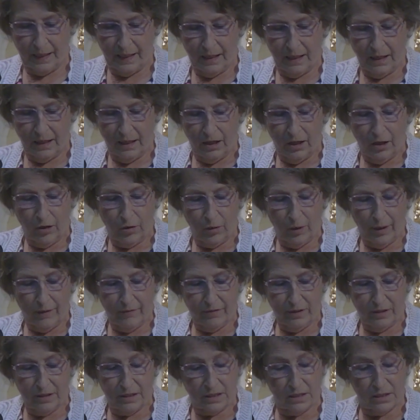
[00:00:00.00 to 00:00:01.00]
Whoever
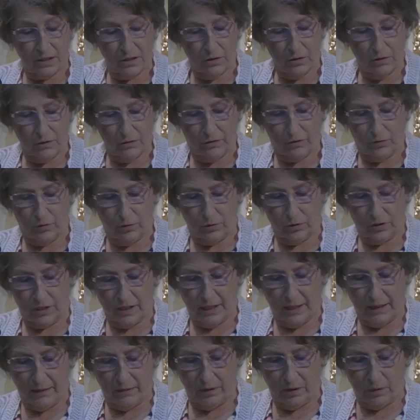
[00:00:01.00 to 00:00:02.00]
does not fall down
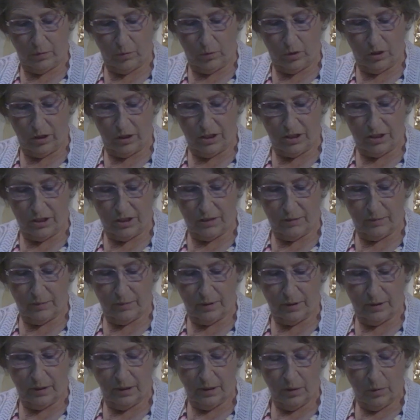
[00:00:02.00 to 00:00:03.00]
and worship
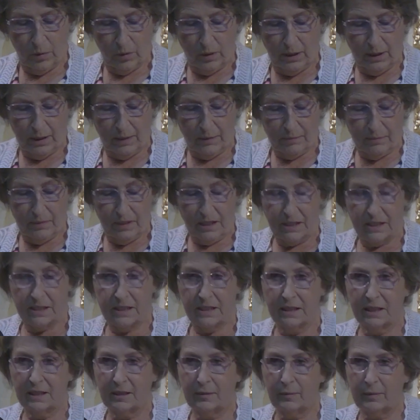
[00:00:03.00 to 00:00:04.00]
will immediately
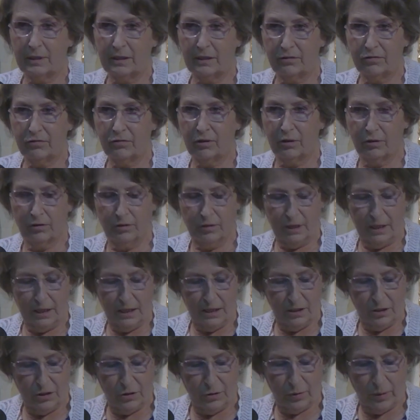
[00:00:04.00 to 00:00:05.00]
be thrown
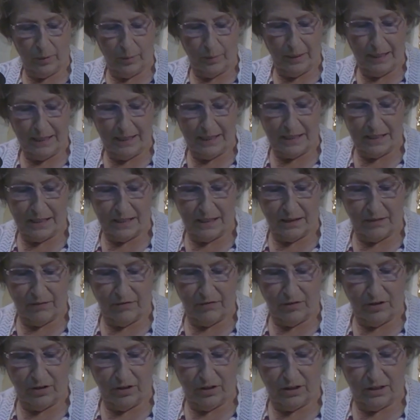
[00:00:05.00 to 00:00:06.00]
into a blazing
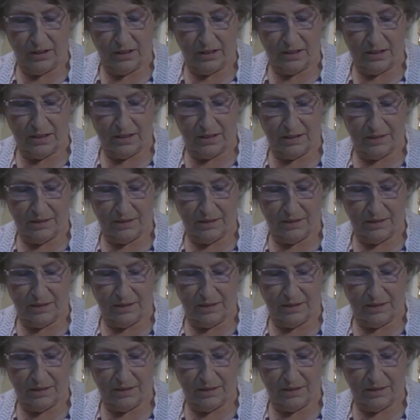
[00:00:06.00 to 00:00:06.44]
furnace."